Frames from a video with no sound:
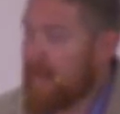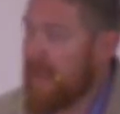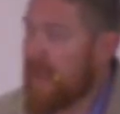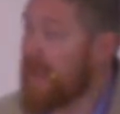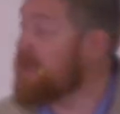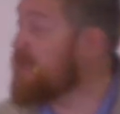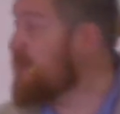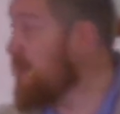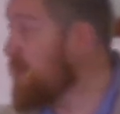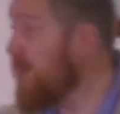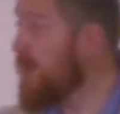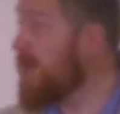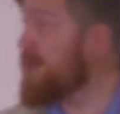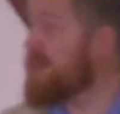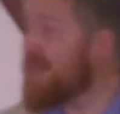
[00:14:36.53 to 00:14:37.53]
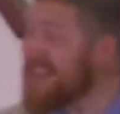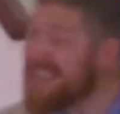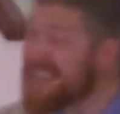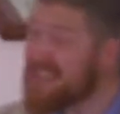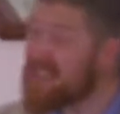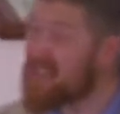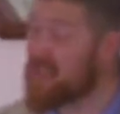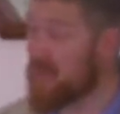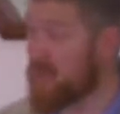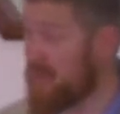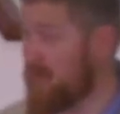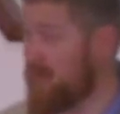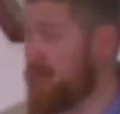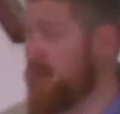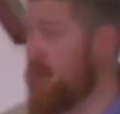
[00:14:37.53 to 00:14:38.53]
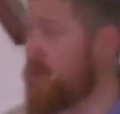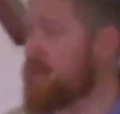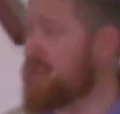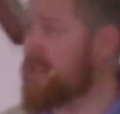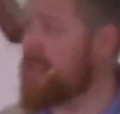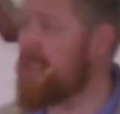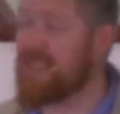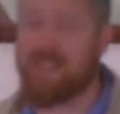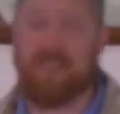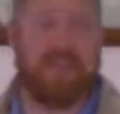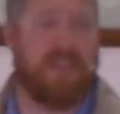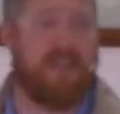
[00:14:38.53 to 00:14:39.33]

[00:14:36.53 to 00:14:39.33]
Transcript: and so on. And these are the sorts of thoughts, these are the